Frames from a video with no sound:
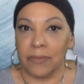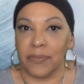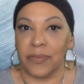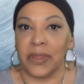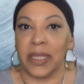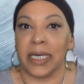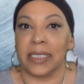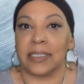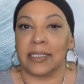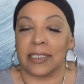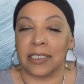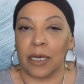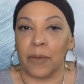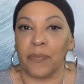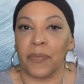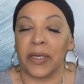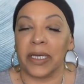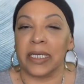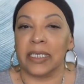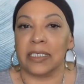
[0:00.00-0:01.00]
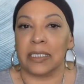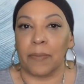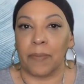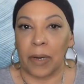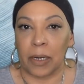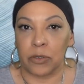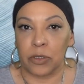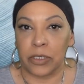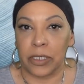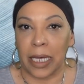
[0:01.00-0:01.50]
that something is
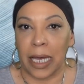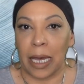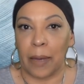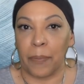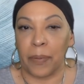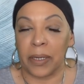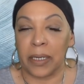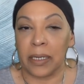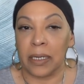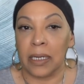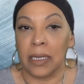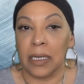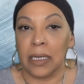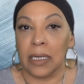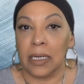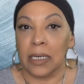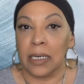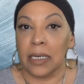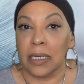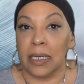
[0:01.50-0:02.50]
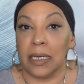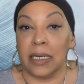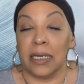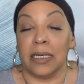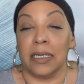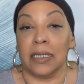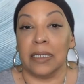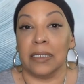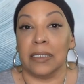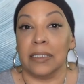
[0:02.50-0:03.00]
about to happen,
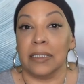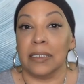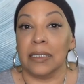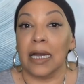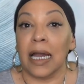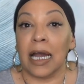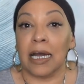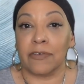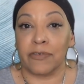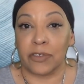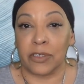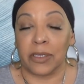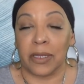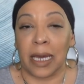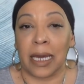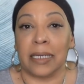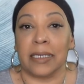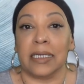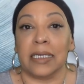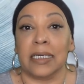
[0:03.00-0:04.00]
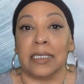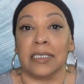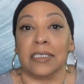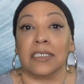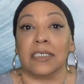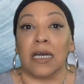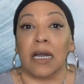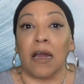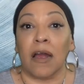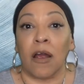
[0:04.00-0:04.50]
and after that it
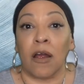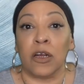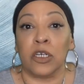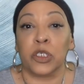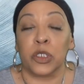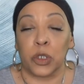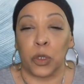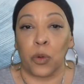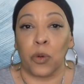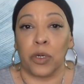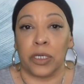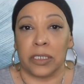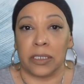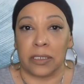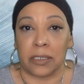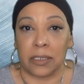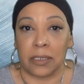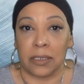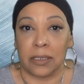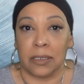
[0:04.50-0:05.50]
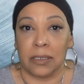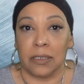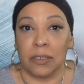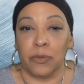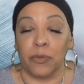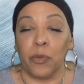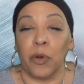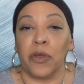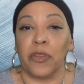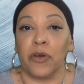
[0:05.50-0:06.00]
is our choice
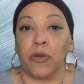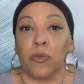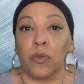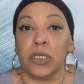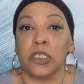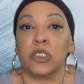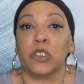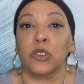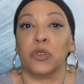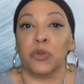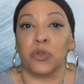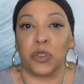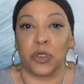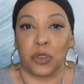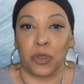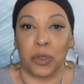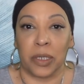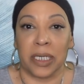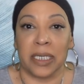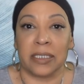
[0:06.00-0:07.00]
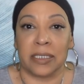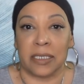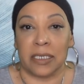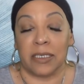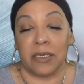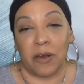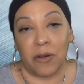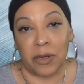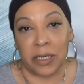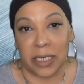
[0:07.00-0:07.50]
whether we choose to
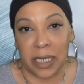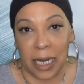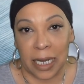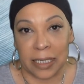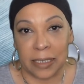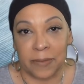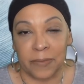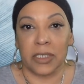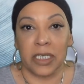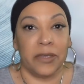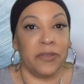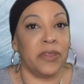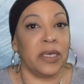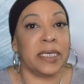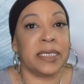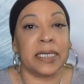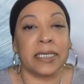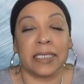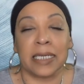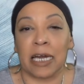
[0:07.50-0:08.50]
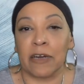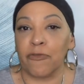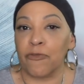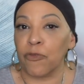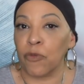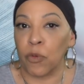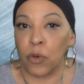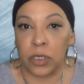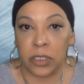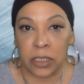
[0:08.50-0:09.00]
listen or not. They cannot
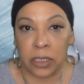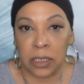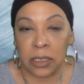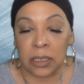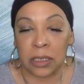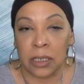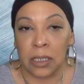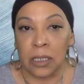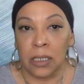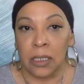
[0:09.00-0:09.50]
force us